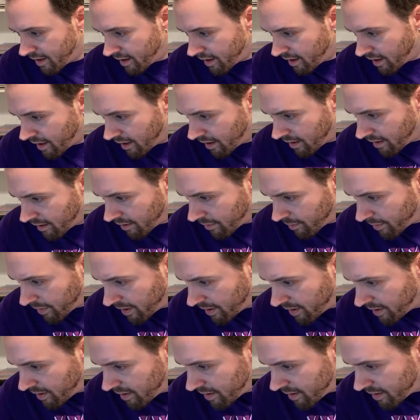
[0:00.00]

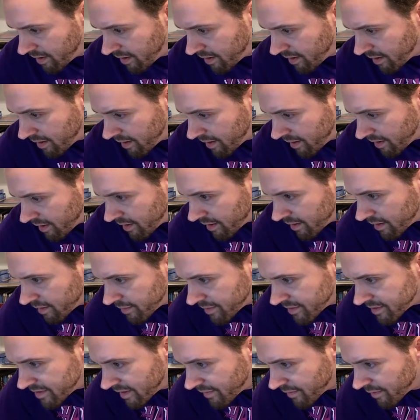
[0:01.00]

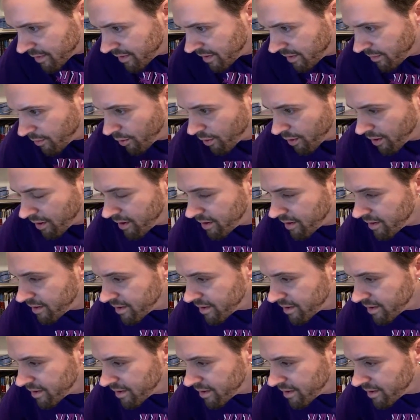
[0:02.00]
Let's see if there are any more